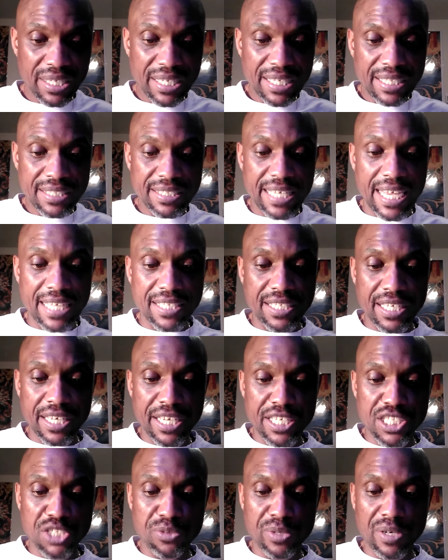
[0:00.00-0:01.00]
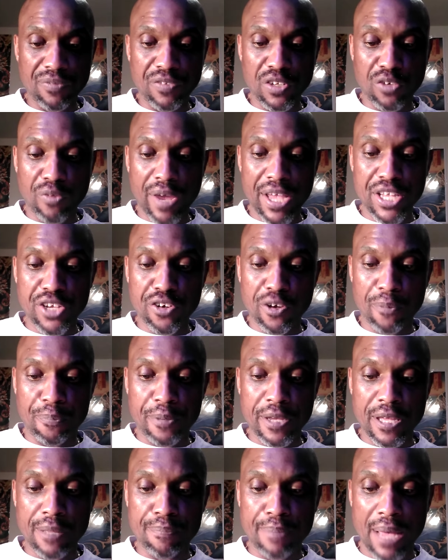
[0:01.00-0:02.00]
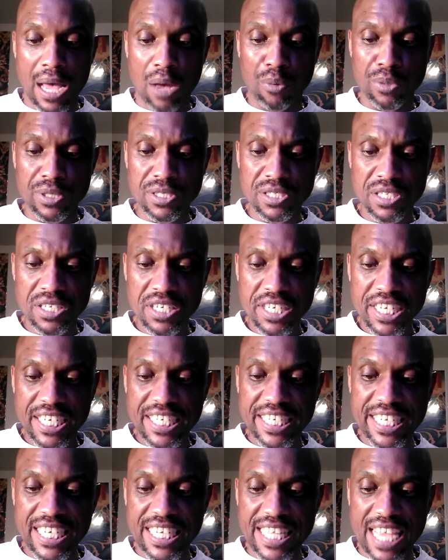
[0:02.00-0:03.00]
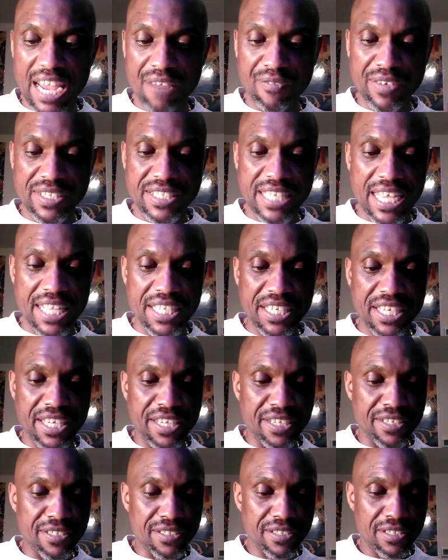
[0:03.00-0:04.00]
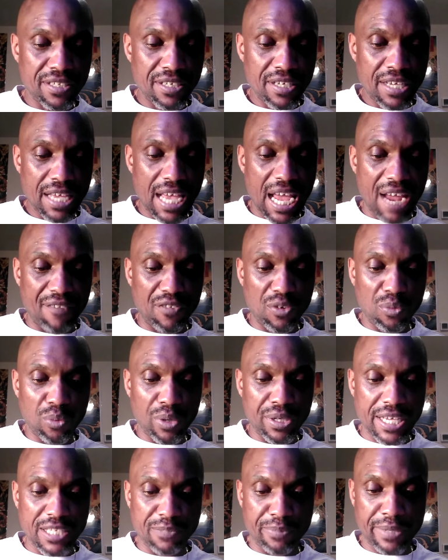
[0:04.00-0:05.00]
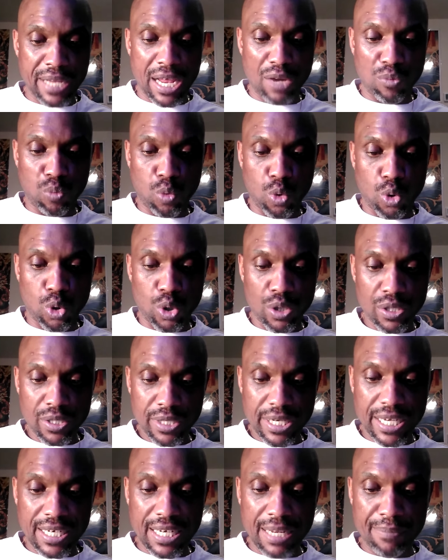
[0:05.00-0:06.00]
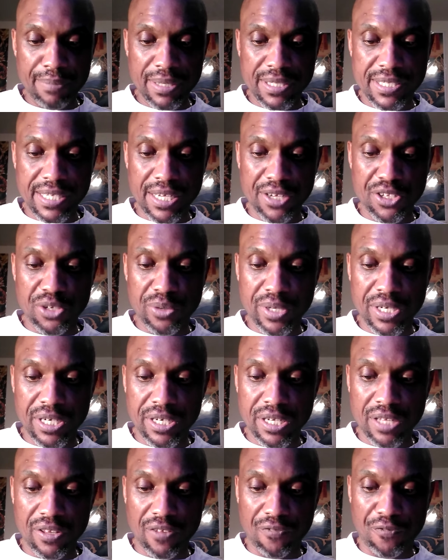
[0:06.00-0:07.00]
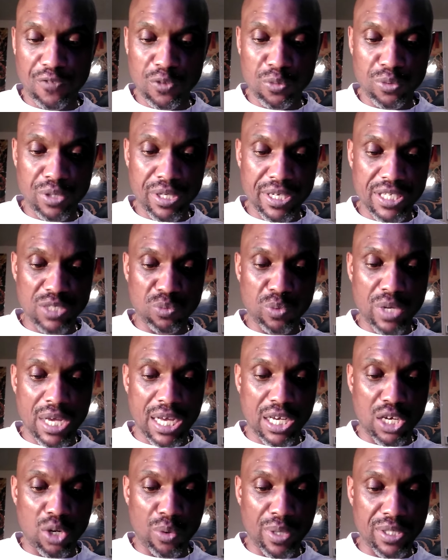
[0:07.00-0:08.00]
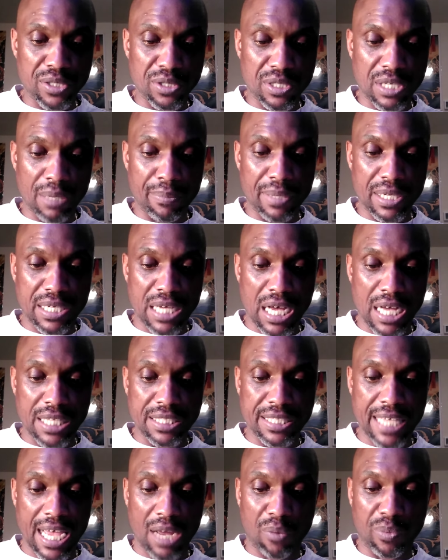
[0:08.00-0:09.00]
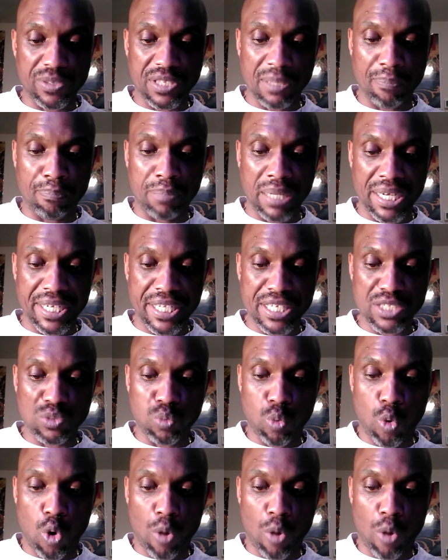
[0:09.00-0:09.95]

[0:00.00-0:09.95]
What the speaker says: Take the history of the great European powers. Nearly every 10 years, everyone has been at war. And let me tell you, in another few years, we are going to come in contact with the bloodiest war